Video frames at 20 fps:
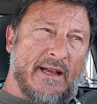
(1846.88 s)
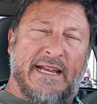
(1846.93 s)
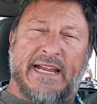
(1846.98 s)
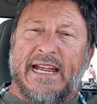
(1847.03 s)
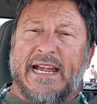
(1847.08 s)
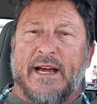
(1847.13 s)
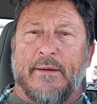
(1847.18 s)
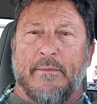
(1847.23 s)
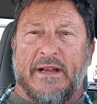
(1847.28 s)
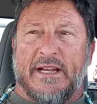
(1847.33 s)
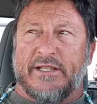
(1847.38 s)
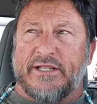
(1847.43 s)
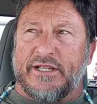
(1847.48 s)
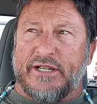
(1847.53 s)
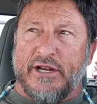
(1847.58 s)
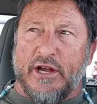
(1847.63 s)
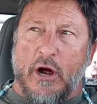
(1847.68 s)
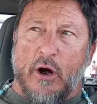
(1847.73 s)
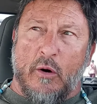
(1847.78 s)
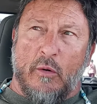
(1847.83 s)
Him is
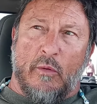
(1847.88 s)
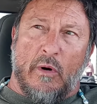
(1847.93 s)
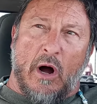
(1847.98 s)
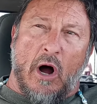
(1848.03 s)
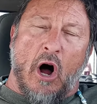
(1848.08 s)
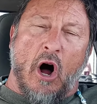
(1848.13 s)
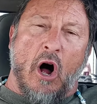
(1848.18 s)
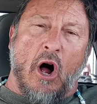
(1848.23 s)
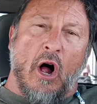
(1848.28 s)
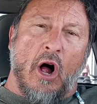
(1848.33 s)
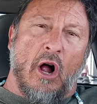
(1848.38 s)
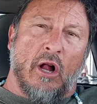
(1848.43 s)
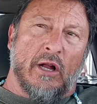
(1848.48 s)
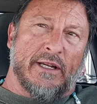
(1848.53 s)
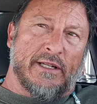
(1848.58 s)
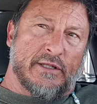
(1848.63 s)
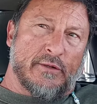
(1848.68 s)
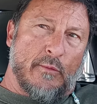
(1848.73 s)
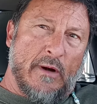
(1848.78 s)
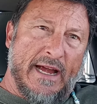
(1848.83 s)
to know all
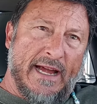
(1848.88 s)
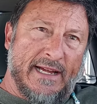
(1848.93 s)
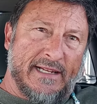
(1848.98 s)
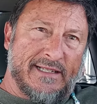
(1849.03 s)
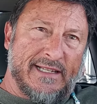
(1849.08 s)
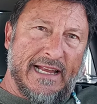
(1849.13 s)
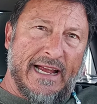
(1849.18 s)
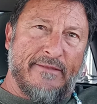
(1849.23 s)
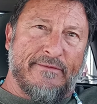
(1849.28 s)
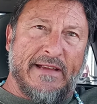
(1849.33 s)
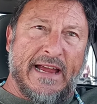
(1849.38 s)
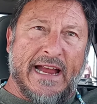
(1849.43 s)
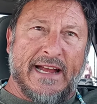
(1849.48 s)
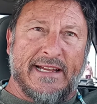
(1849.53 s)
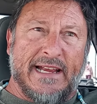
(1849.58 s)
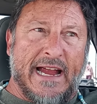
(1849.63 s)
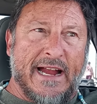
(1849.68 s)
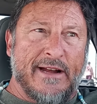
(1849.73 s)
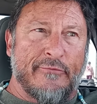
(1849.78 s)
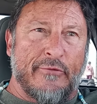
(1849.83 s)
His ways, left
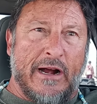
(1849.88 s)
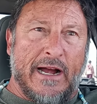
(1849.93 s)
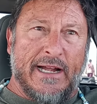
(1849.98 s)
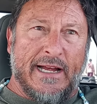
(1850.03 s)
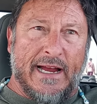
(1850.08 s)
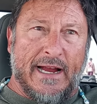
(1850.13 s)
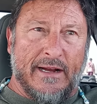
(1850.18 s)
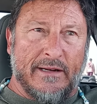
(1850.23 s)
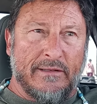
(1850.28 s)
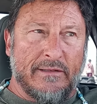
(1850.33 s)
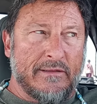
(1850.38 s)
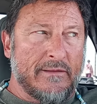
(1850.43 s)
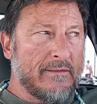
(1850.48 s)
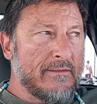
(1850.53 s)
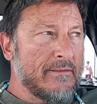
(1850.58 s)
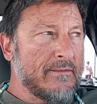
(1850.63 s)
hand and right hand.